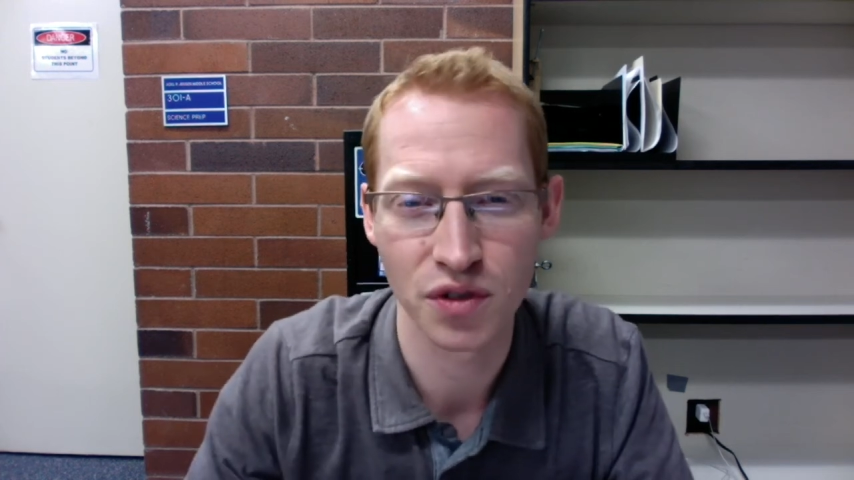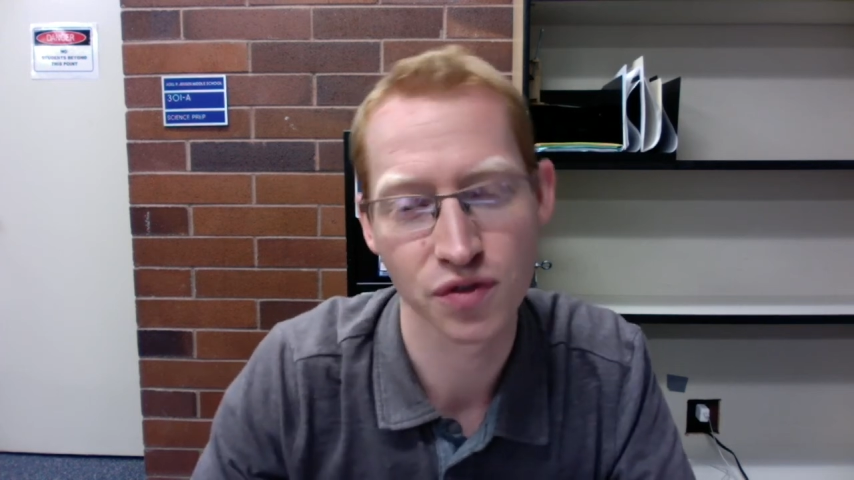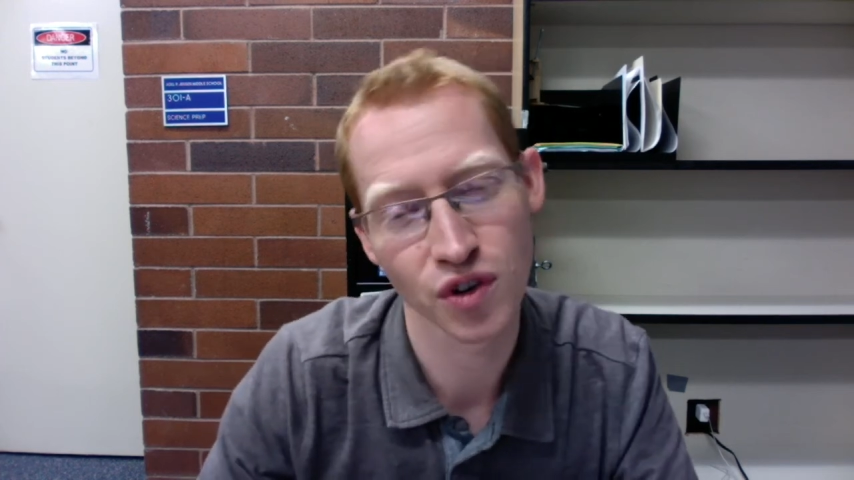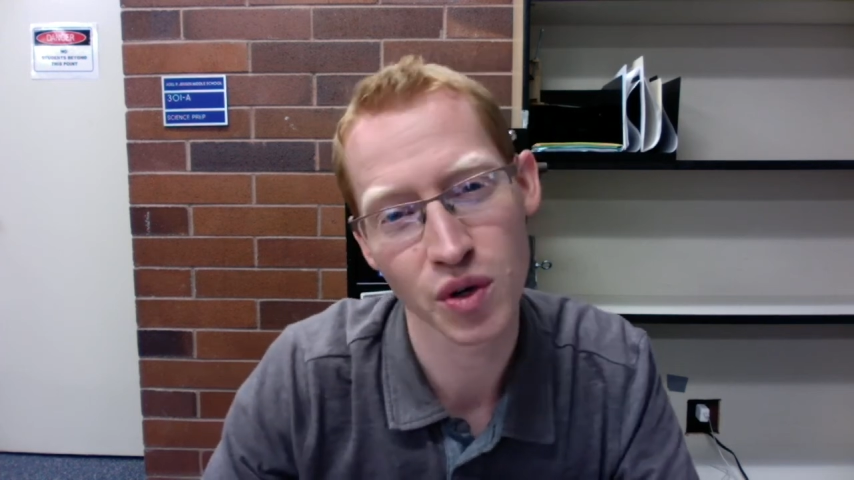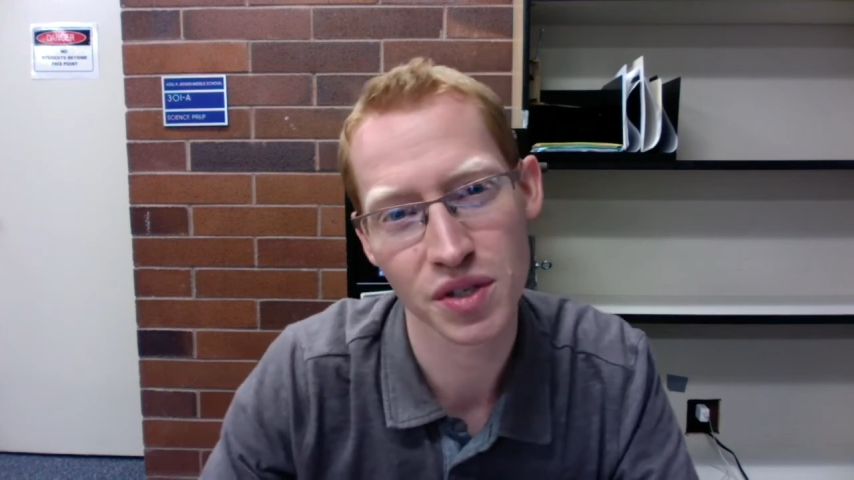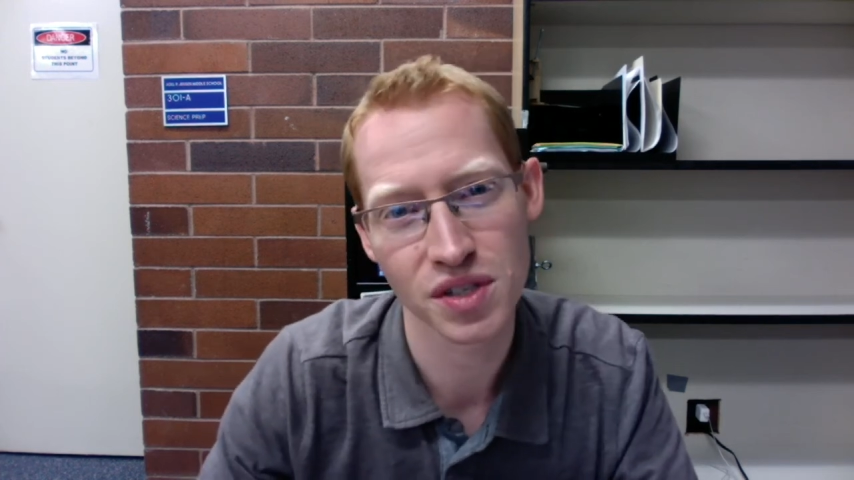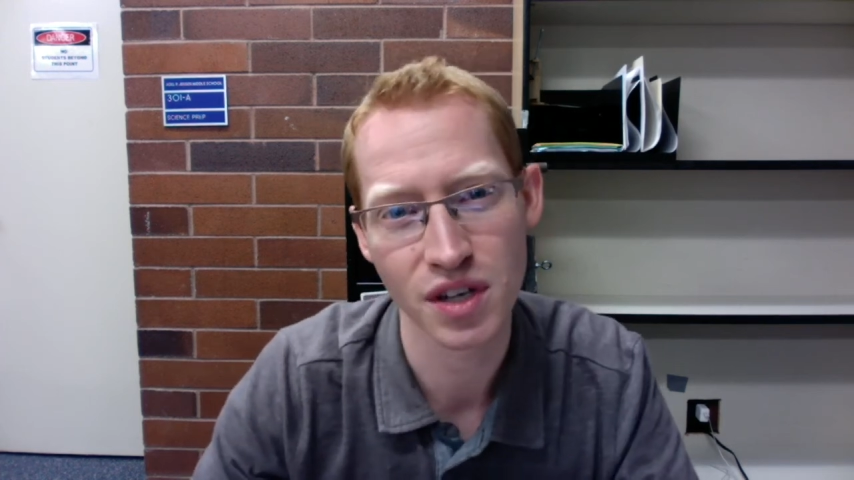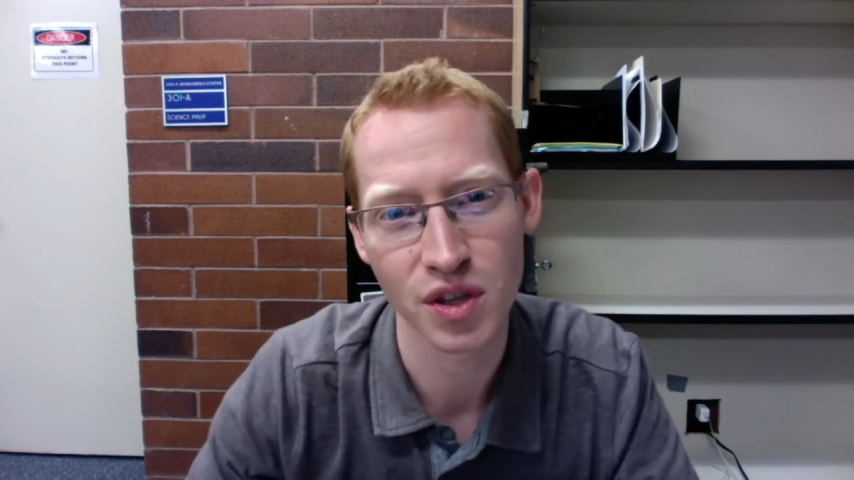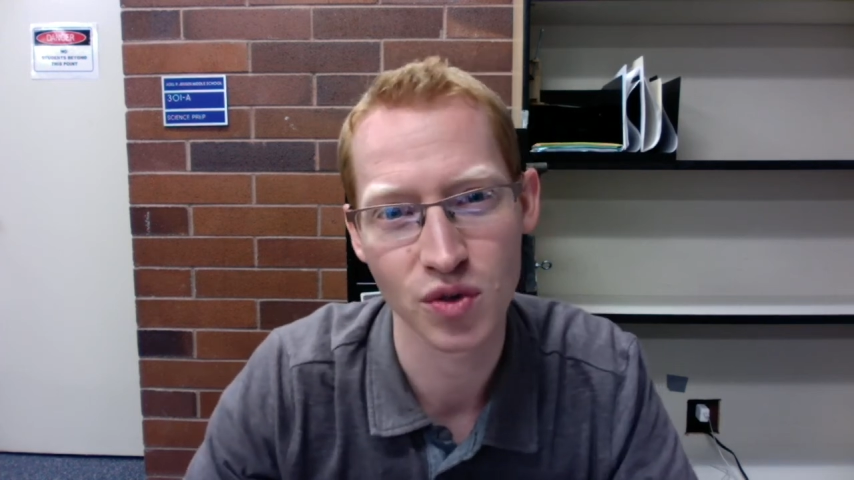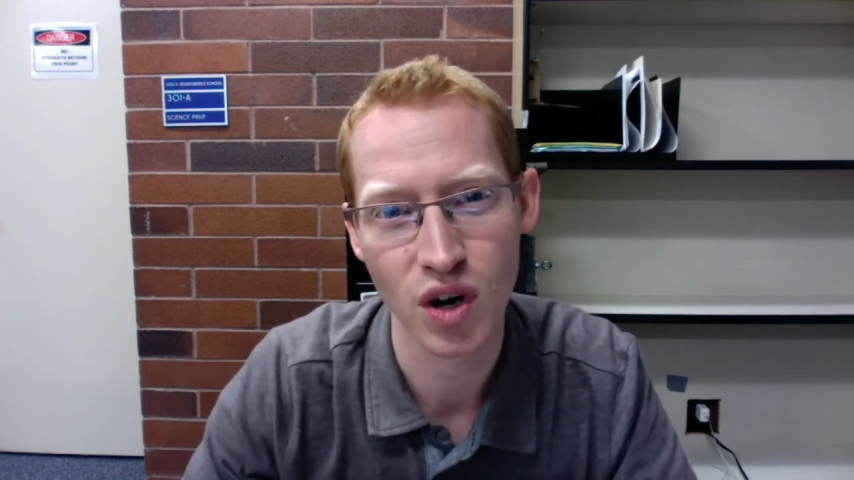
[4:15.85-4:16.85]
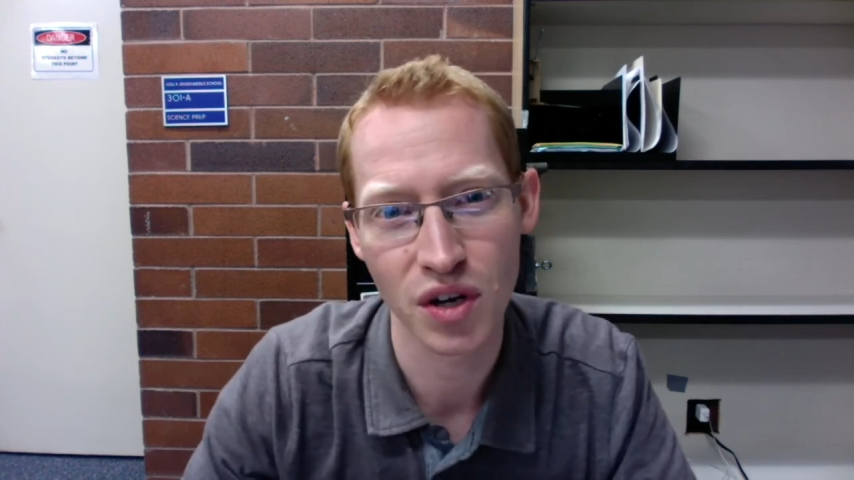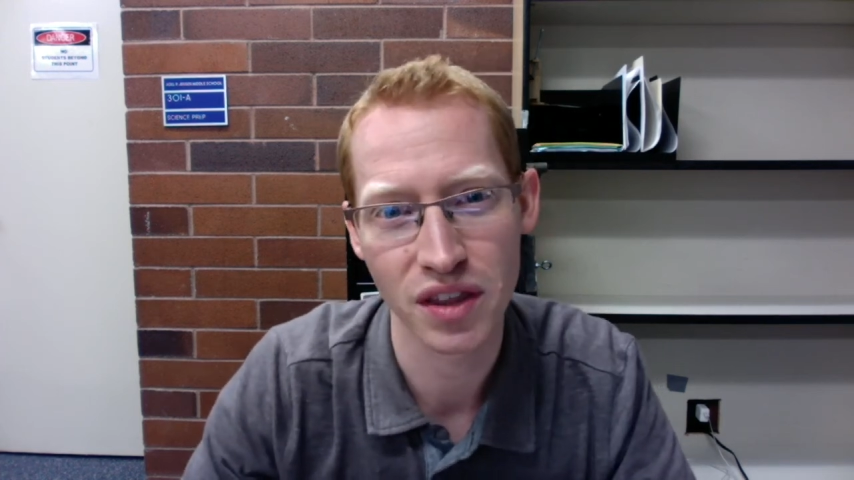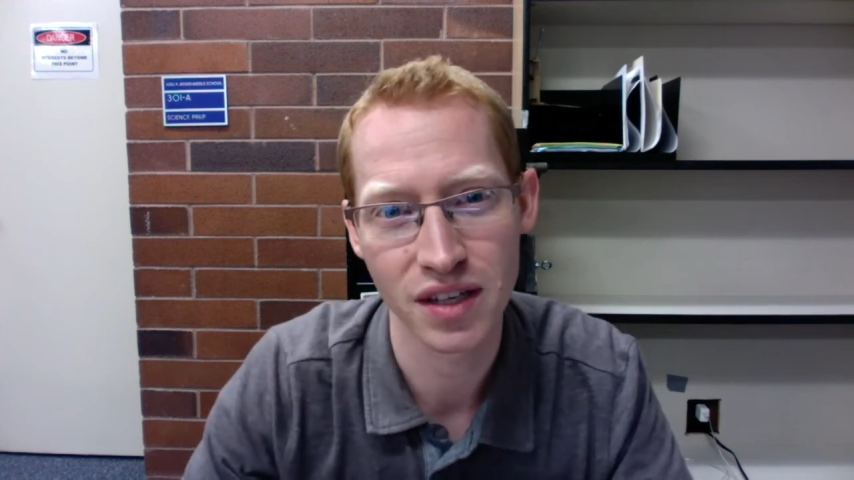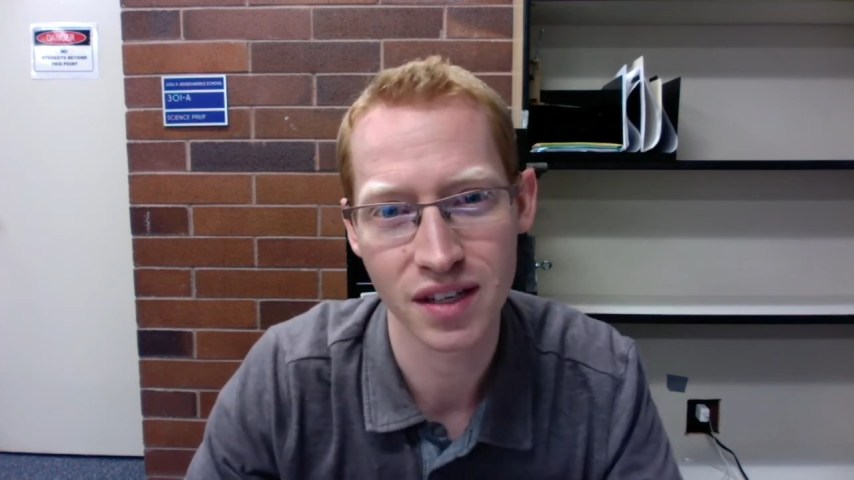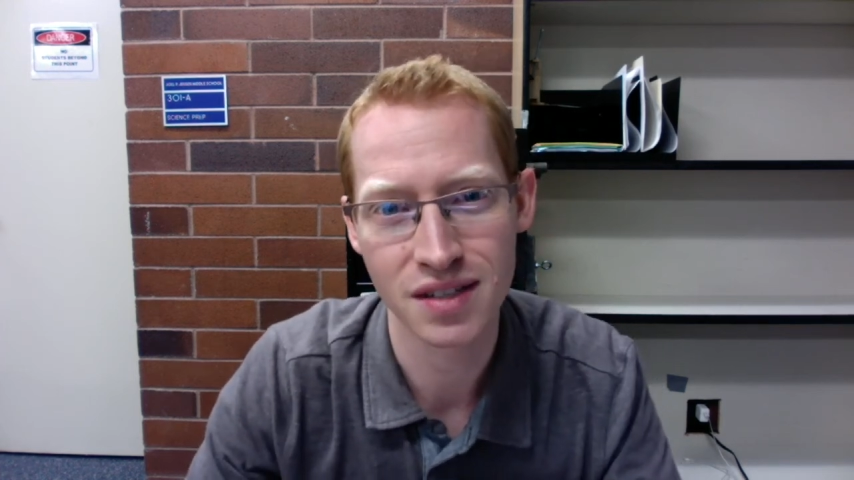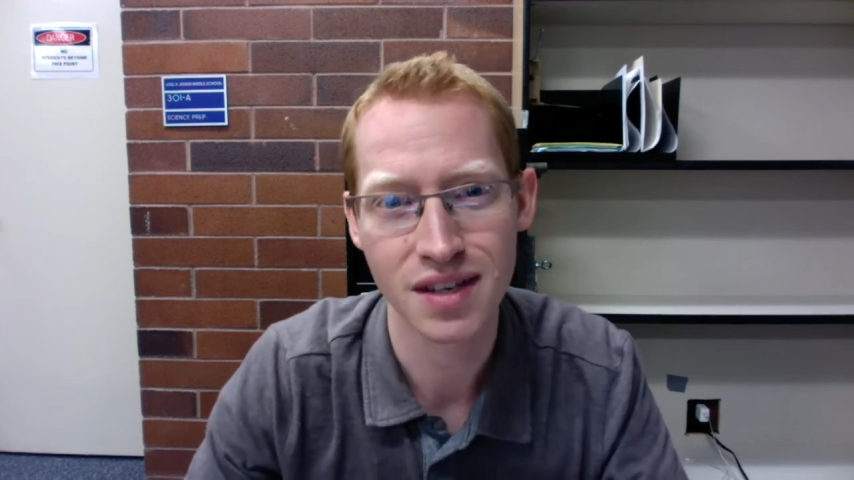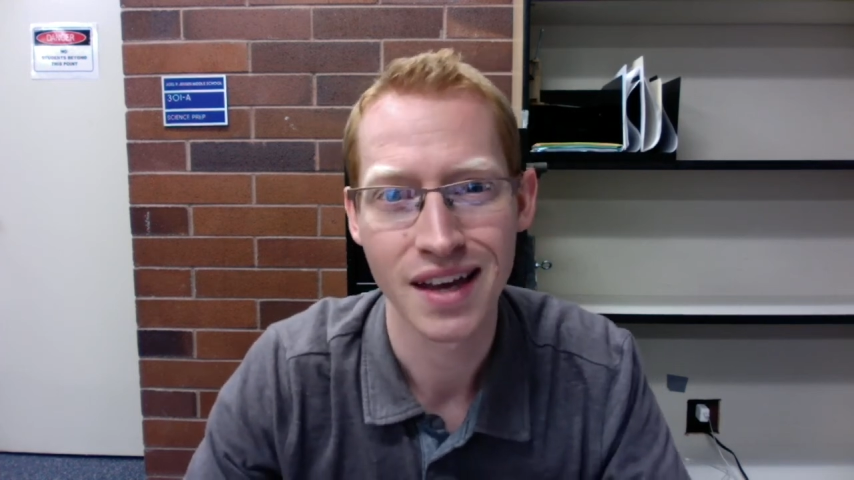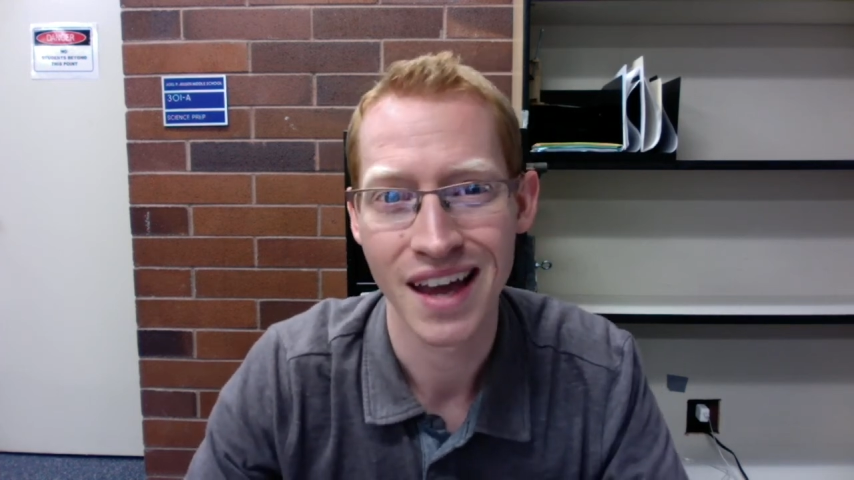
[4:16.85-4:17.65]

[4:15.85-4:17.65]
You're focusing on the wrong things